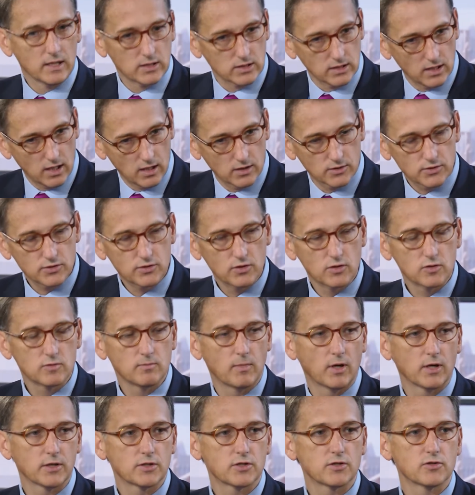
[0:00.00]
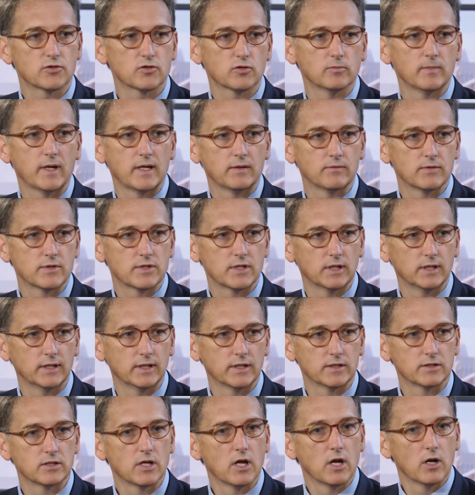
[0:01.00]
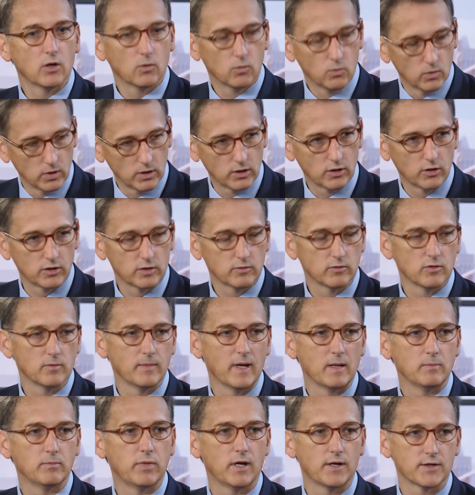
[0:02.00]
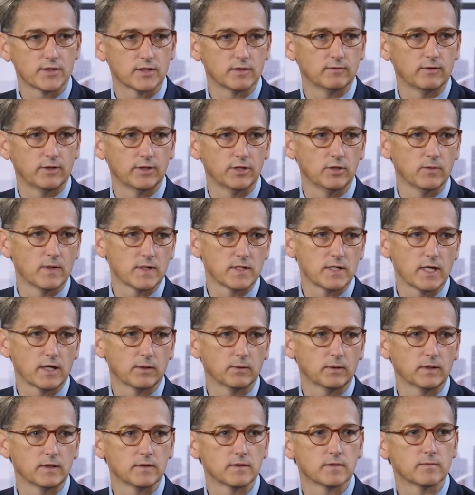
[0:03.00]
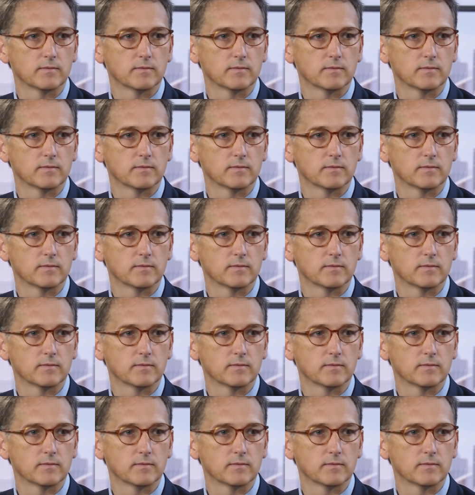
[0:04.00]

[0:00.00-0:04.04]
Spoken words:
long as those margins remain resilient, we're going to remain positive on US equities.